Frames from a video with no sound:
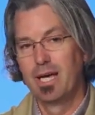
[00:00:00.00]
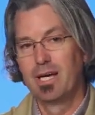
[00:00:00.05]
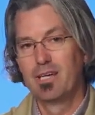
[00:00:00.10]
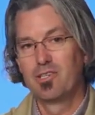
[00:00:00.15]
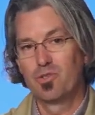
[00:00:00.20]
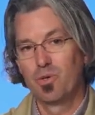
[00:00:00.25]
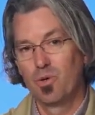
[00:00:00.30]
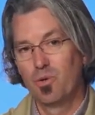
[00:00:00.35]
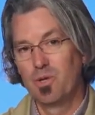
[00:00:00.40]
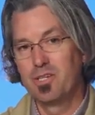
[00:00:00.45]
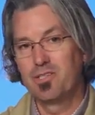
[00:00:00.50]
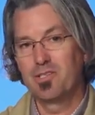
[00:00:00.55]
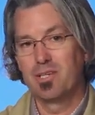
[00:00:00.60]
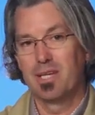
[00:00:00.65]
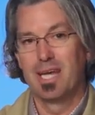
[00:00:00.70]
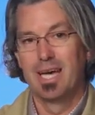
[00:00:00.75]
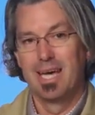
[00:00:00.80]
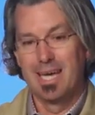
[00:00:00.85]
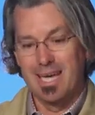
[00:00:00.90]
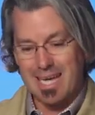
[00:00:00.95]
So
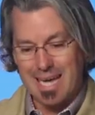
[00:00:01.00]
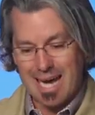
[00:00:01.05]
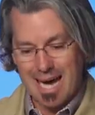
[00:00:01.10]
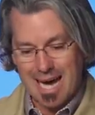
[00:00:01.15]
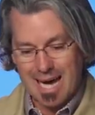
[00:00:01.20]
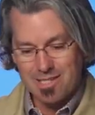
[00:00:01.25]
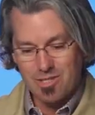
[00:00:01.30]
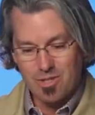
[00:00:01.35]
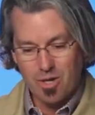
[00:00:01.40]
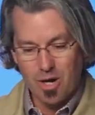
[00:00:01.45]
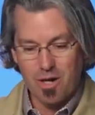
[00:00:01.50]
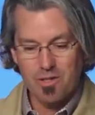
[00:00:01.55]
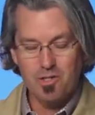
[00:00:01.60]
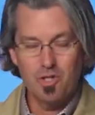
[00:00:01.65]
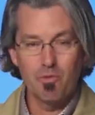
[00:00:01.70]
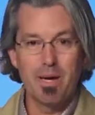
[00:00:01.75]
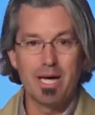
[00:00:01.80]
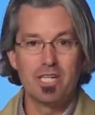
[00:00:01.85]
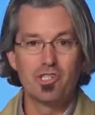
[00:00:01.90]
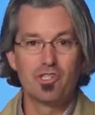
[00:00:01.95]
listen, God talks
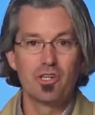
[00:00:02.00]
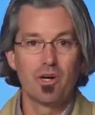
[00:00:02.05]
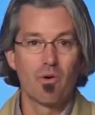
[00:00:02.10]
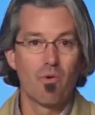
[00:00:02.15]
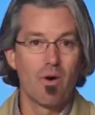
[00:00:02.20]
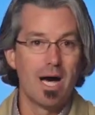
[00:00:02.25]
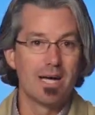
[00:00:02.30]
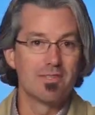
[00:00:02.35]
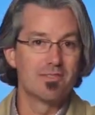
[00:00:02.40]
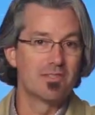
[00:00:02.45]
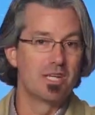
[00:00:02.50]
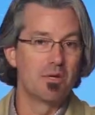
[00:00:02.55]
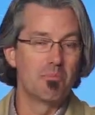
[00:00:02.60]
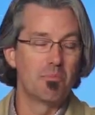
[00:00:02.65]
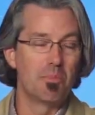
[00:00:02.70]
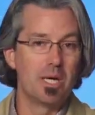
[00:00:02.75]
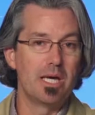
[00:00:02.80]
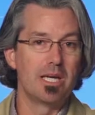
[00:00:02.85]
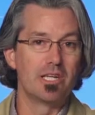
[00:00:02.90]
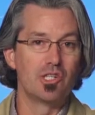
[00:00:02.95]
about generosity
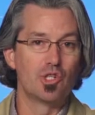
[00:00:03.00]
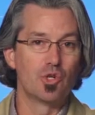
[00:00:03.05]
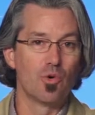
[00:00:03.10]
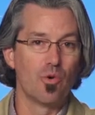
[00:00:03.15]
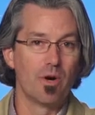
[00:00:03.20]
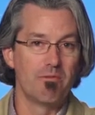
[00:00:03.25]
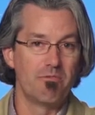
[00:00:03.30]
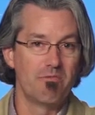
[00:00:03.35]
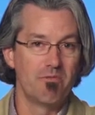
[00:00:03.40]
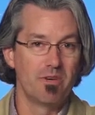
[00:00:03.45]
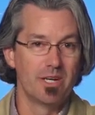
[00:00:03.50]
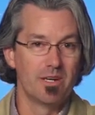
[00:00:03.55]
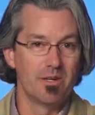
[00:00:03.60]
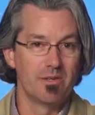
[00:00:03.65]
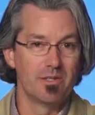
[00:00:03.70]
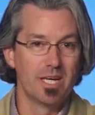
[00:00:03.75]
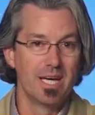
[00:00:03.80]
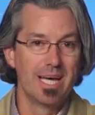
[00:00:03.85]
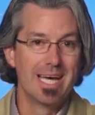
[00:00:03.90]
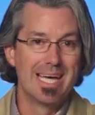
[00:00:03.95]
being joy-filled.